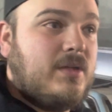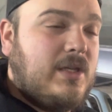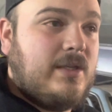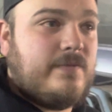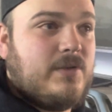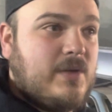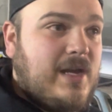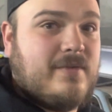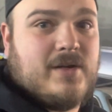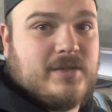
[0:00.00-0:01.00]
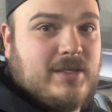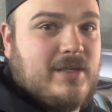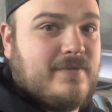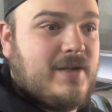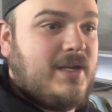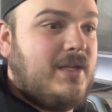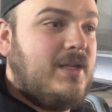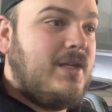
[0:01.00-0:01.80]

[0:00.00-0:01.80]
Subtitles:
If you have Holley EFI,